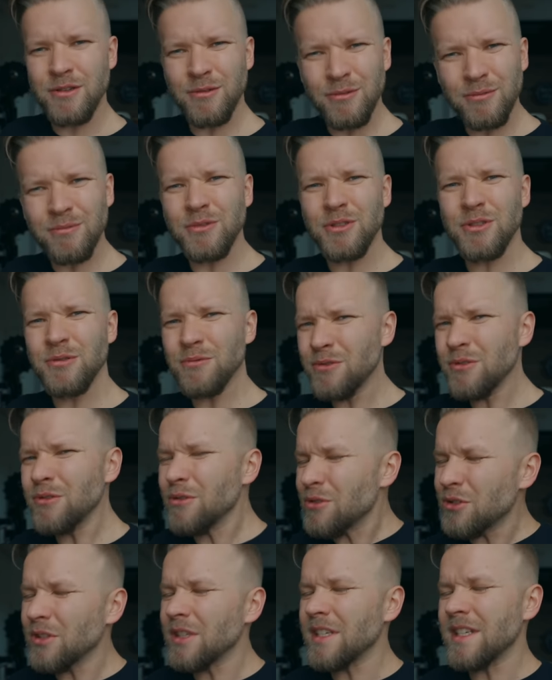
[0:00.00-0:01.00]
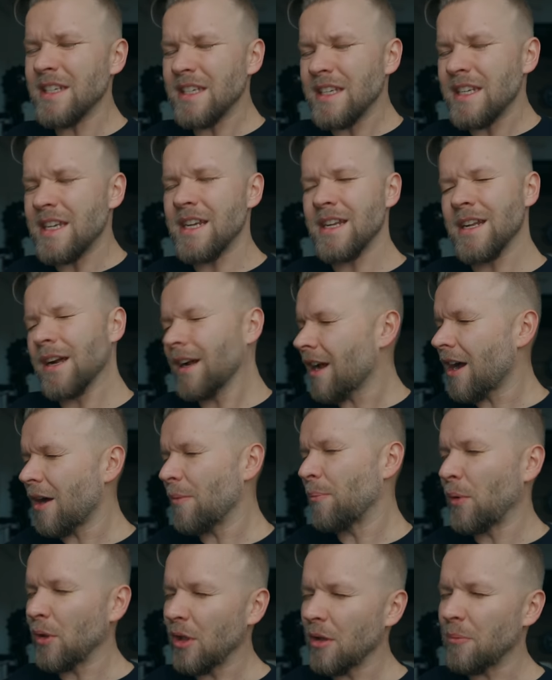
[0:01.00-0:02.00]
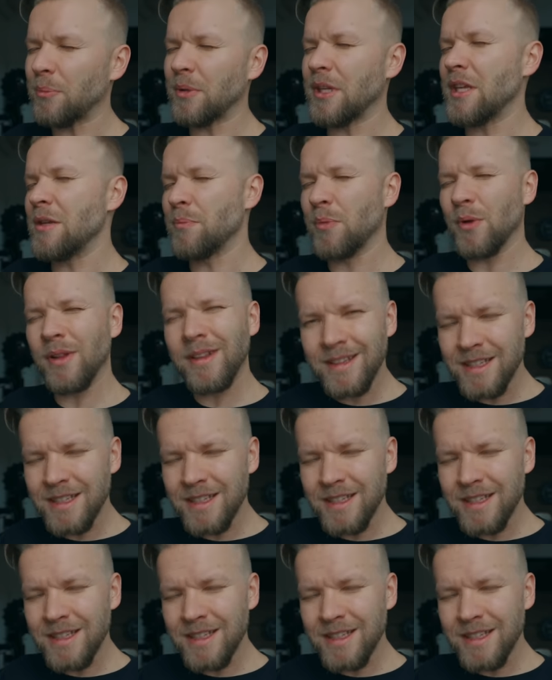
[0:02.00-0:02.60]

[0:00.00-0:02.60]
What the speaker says: you usually need a couple of people,